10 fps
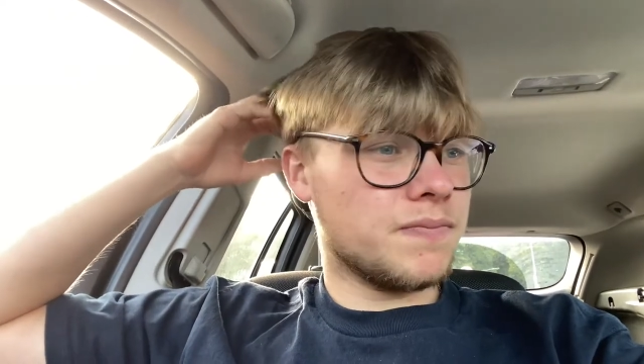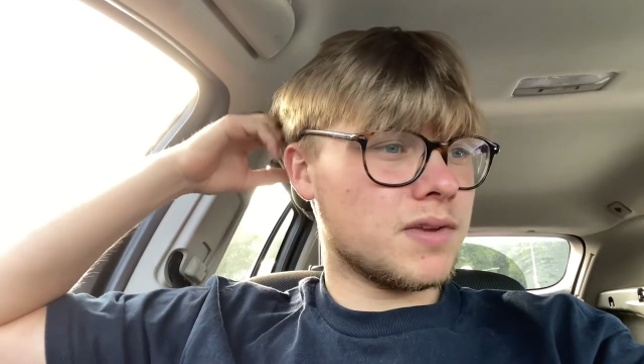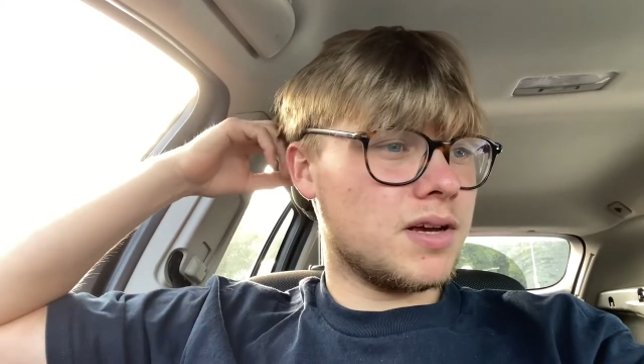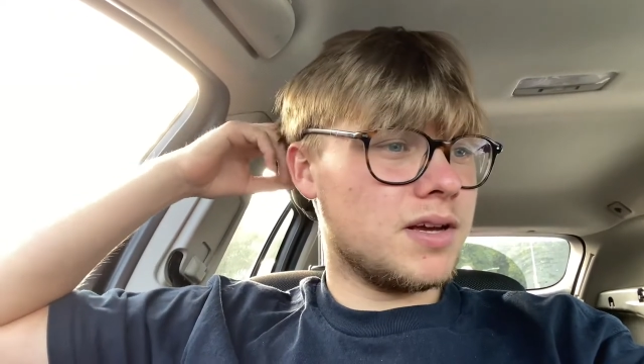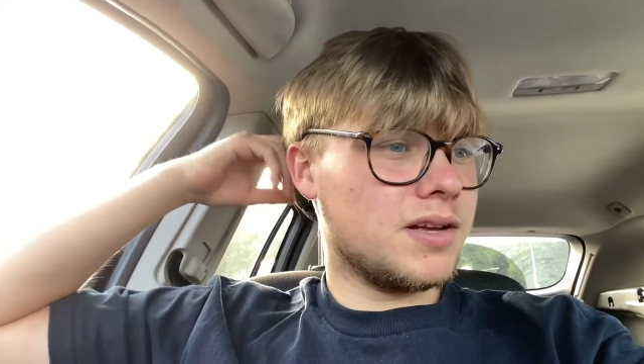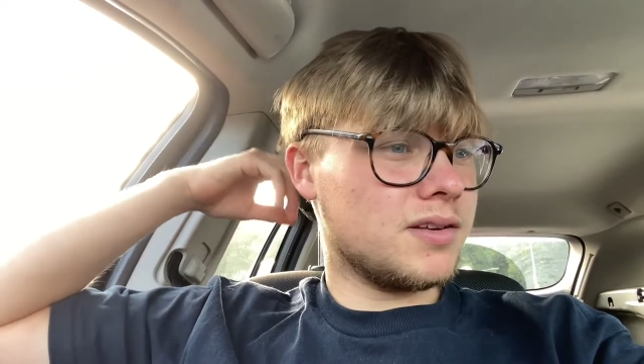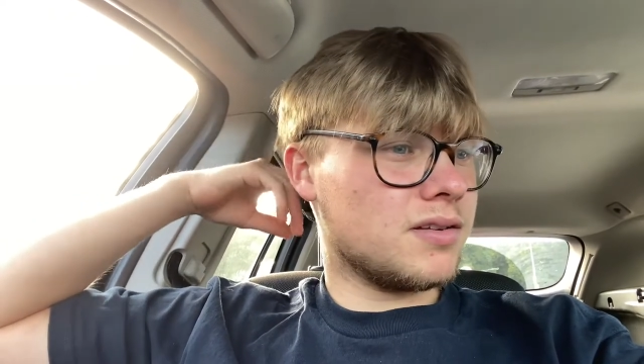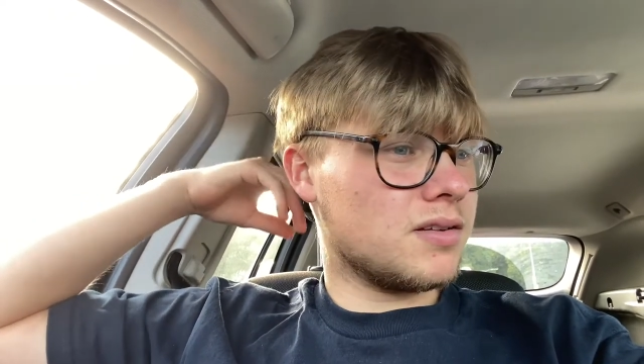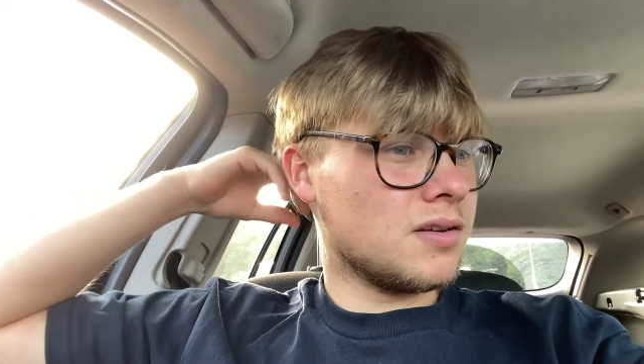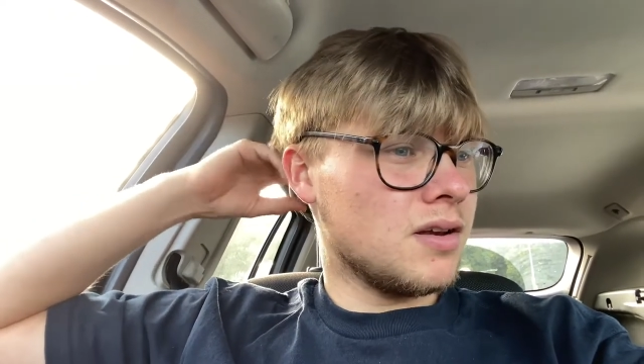
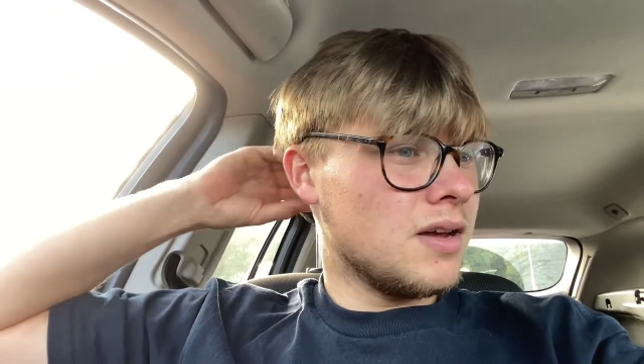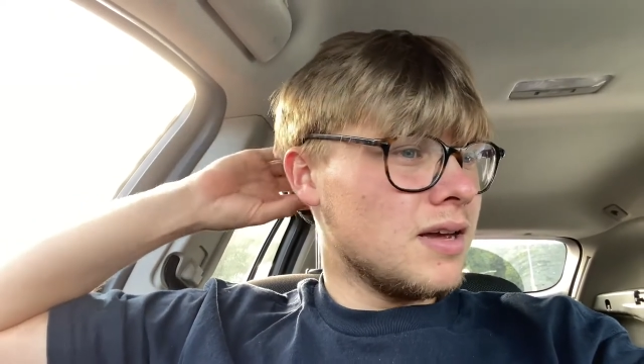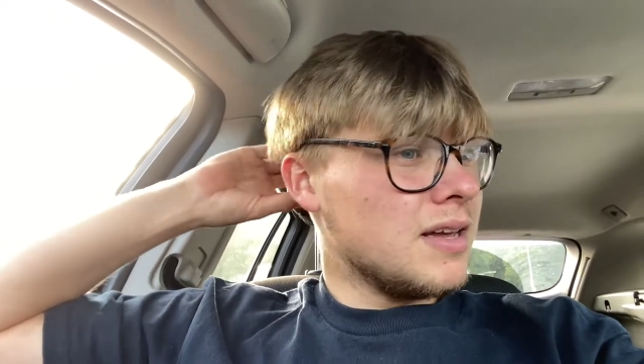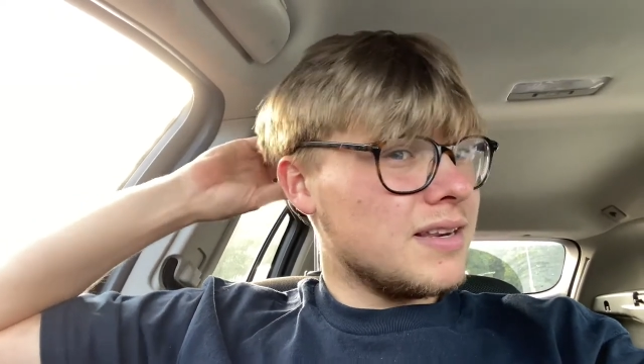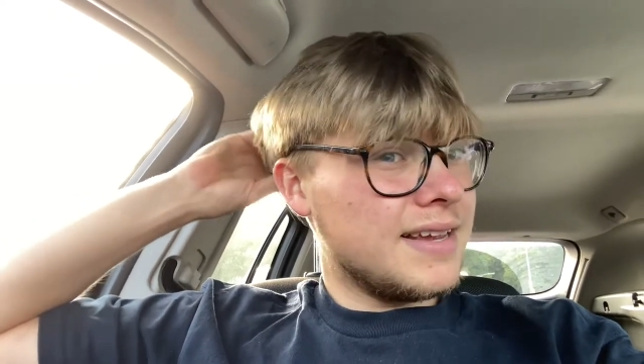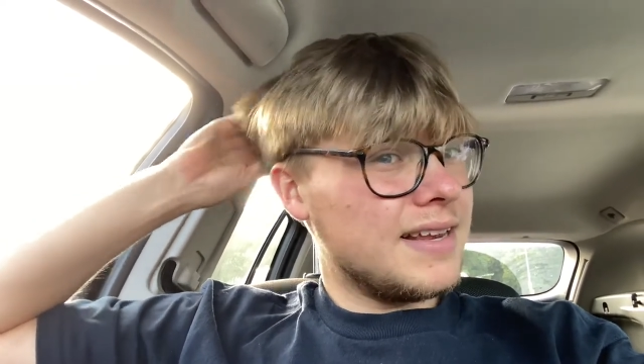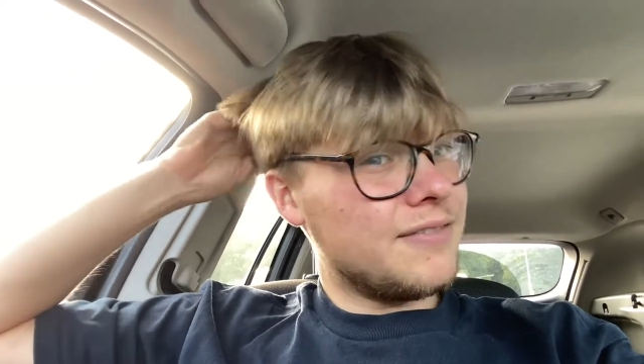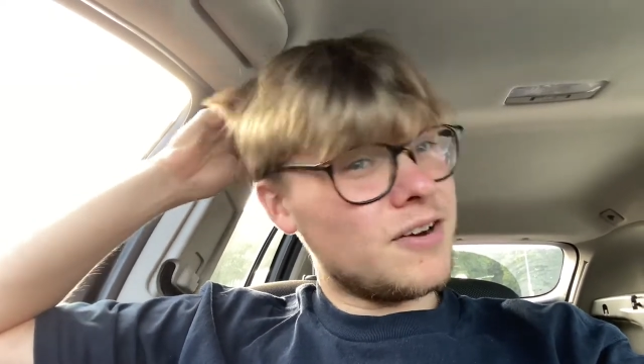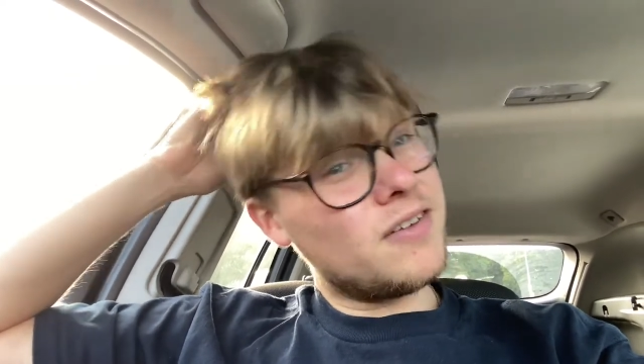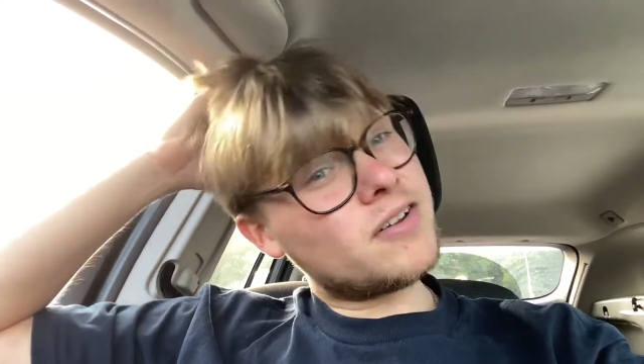It's nearly
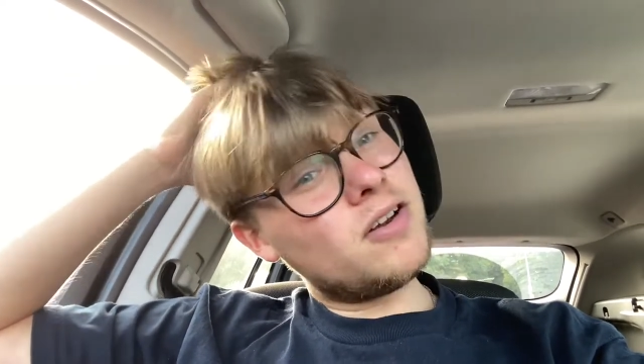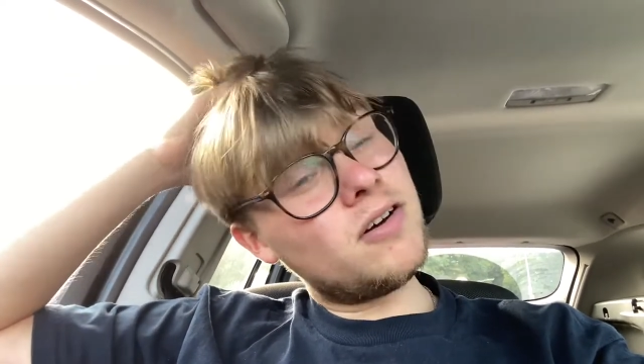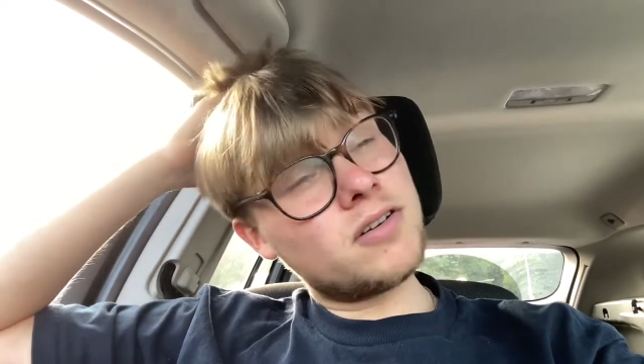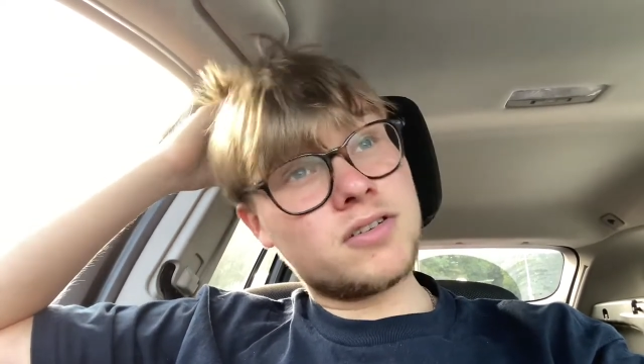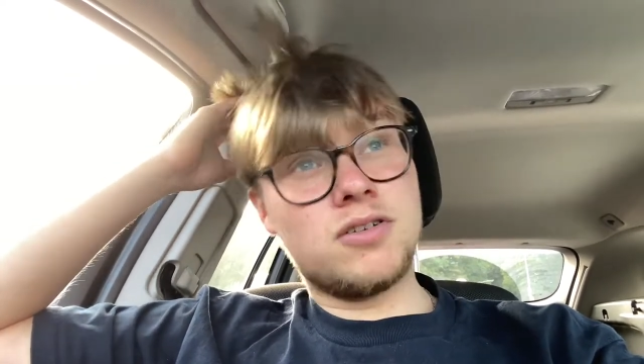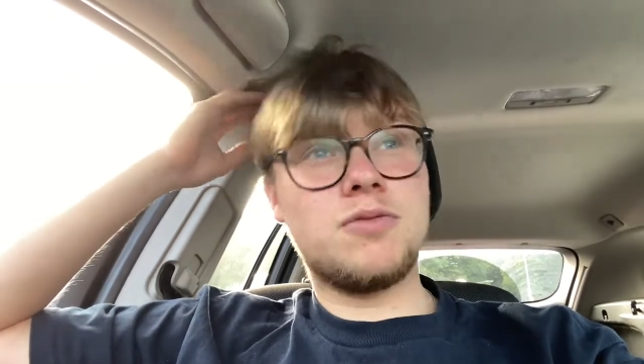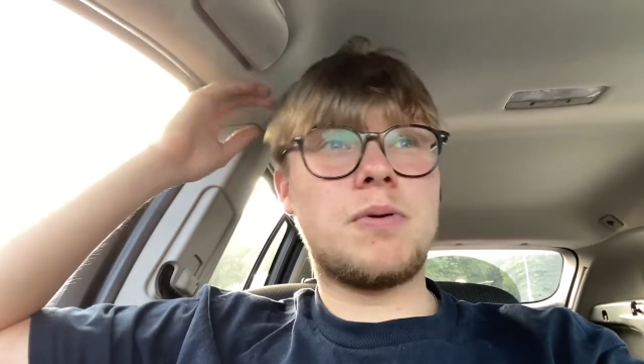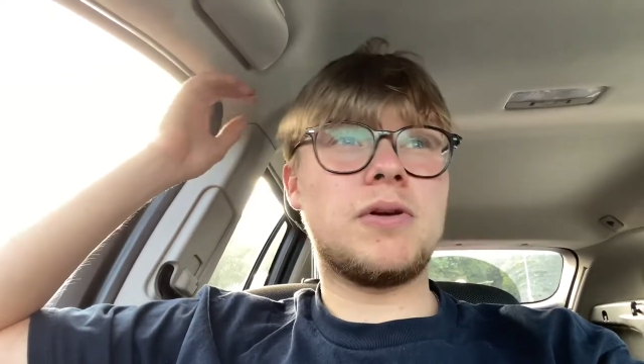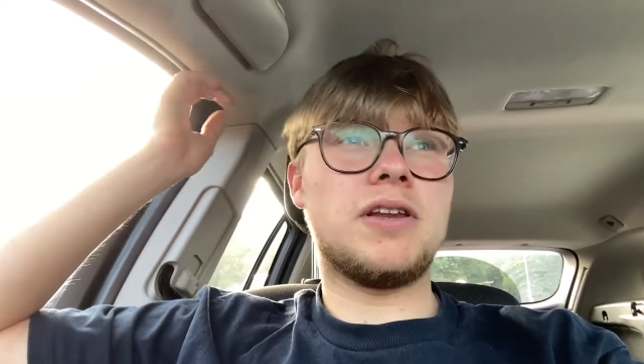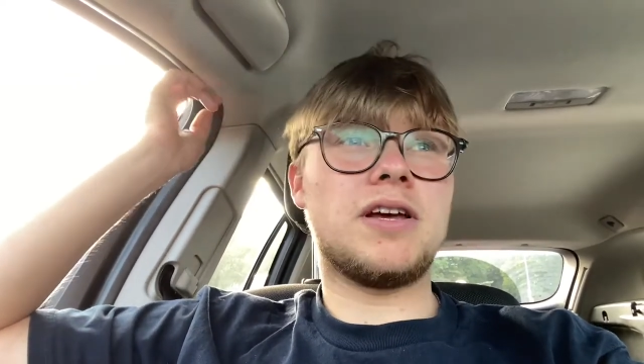five o'clock, so
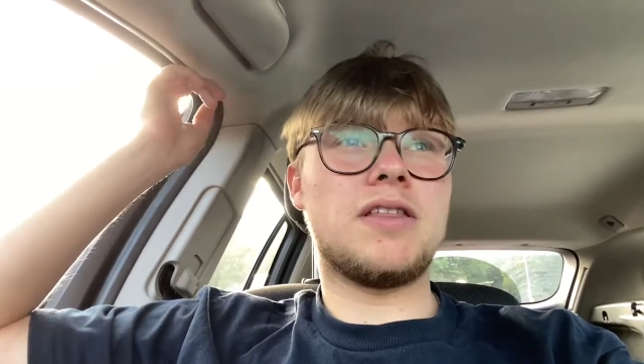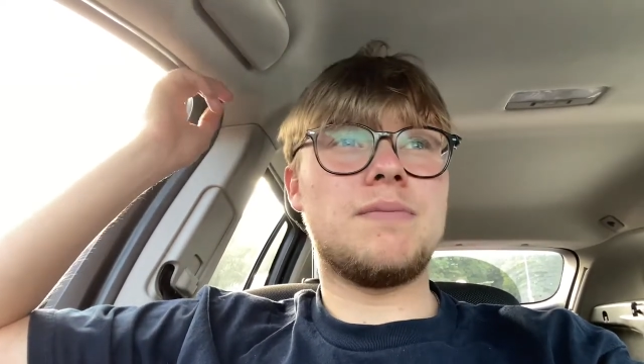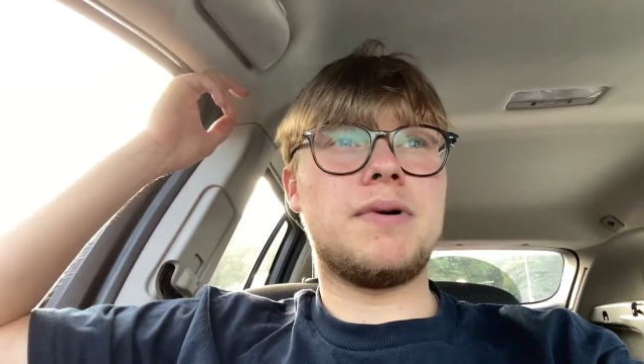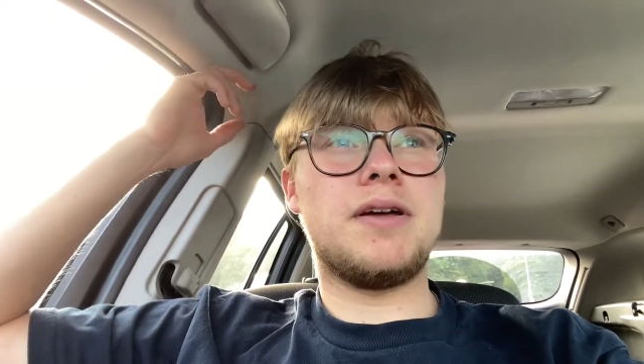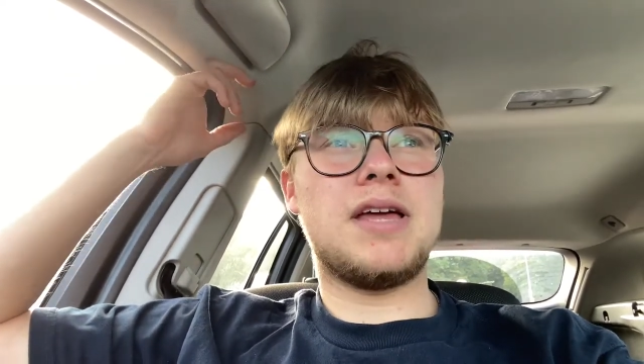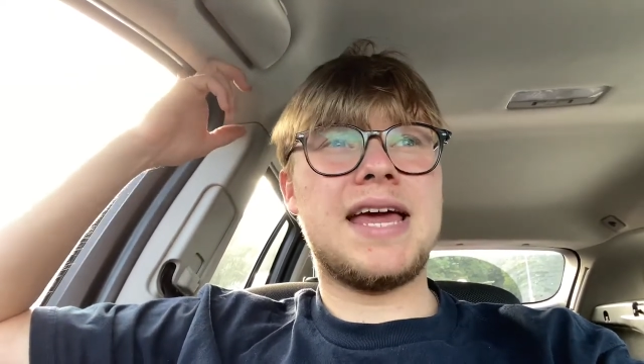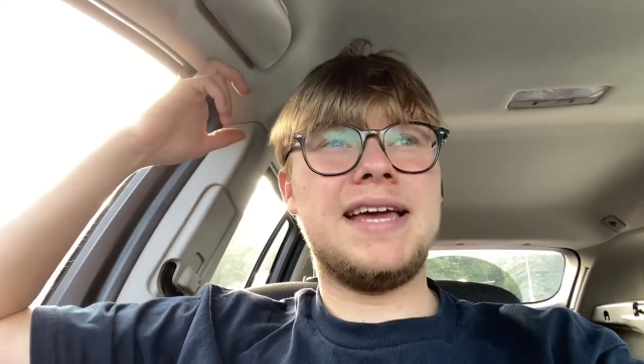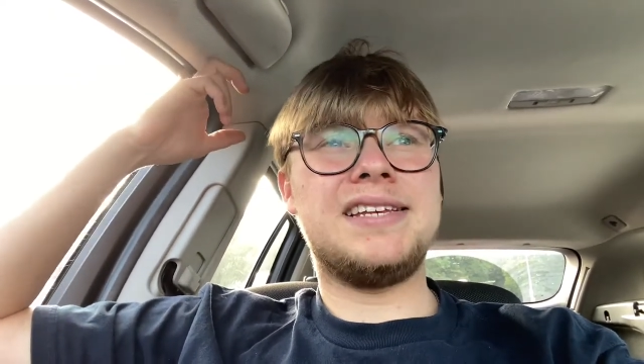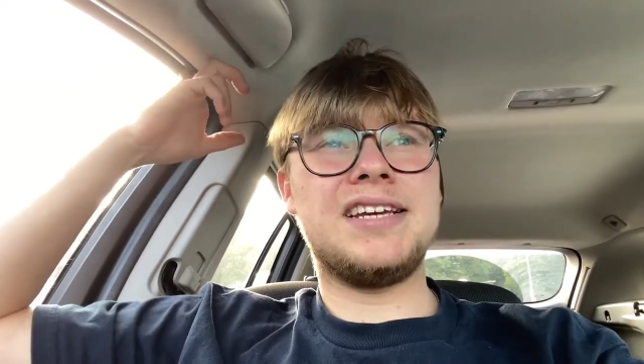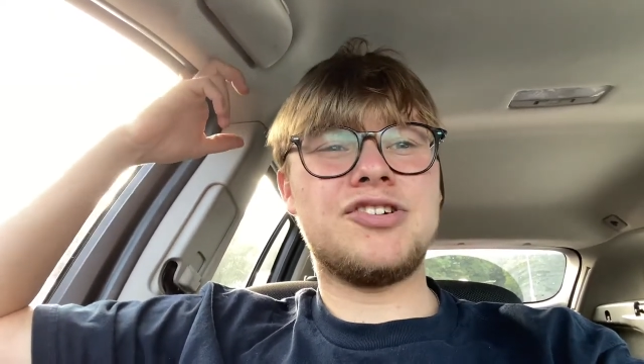probably going to get there by
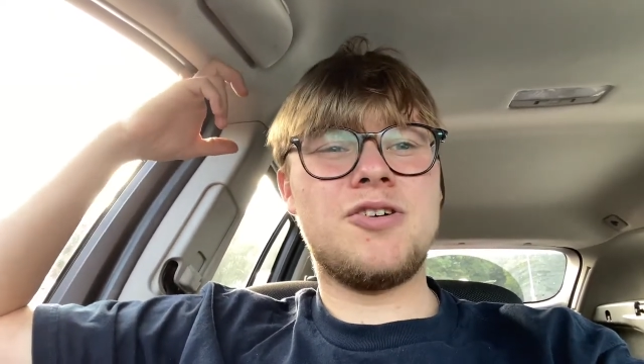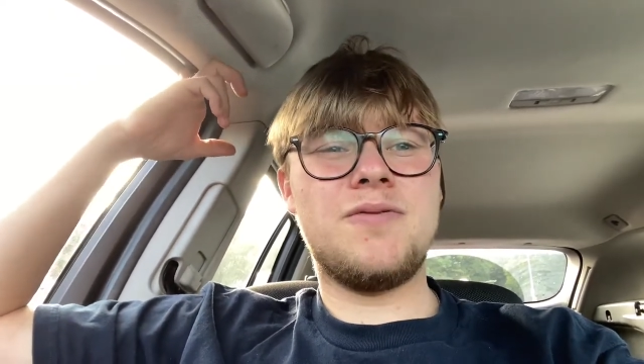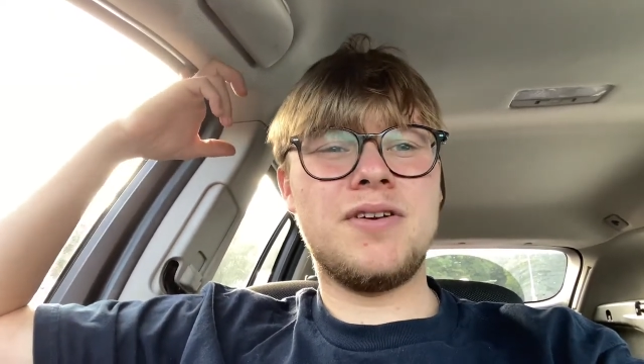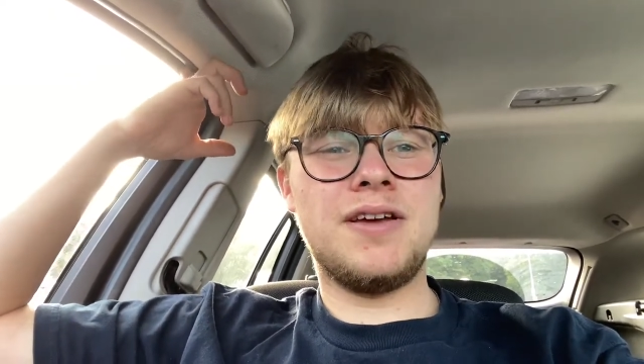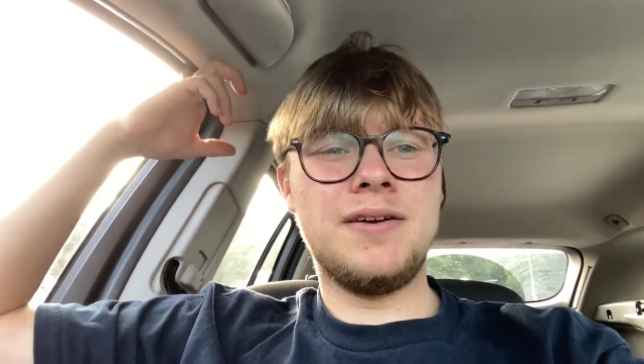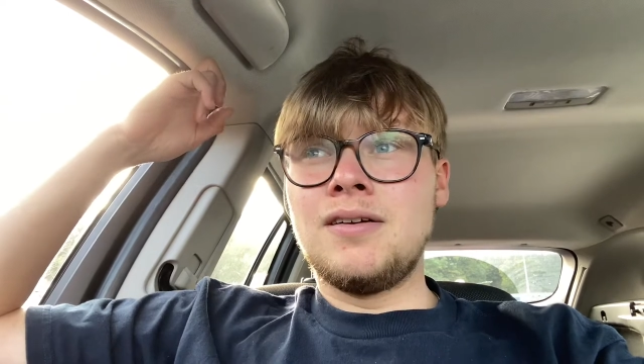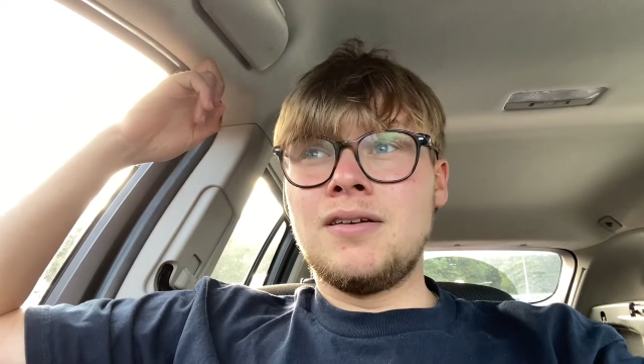eight-ish, hopefully.